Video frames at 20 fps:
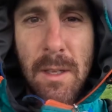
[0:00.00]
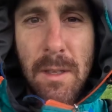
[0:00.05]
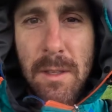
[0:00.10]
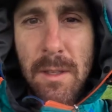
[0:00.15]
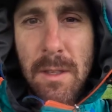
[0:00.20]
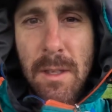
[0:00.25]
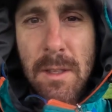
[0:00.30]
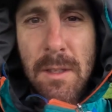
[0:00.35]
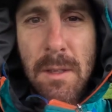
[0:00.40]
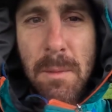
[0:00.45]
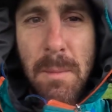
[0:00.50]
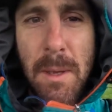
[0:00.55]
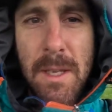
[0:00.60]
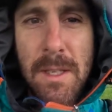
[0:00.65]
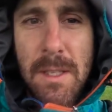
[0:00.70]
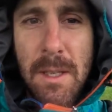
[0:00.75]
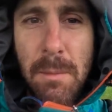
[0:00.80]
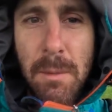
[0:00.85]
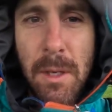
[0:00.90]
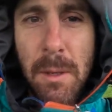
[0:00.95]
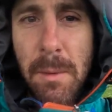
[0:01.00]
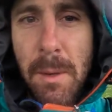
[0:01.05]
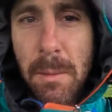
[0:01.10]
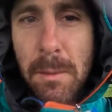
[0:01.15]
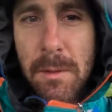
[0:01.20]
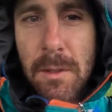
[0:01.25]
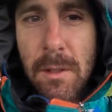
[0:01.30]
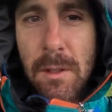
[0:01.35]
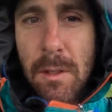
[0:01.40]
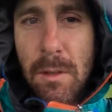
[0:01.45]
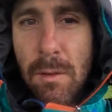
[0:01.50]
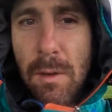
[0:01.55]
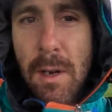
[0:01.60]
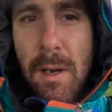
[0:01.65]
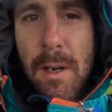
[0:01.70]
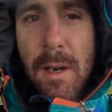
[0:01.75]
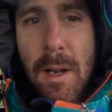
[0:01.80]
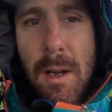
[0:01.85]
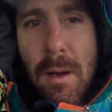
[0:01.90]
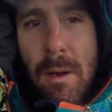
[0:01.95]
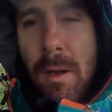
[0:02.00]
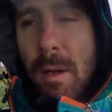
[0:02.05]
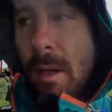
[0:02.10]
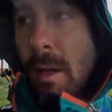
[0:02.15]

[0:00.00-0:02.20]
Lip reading: think that's the best I'm going to be able to do right now.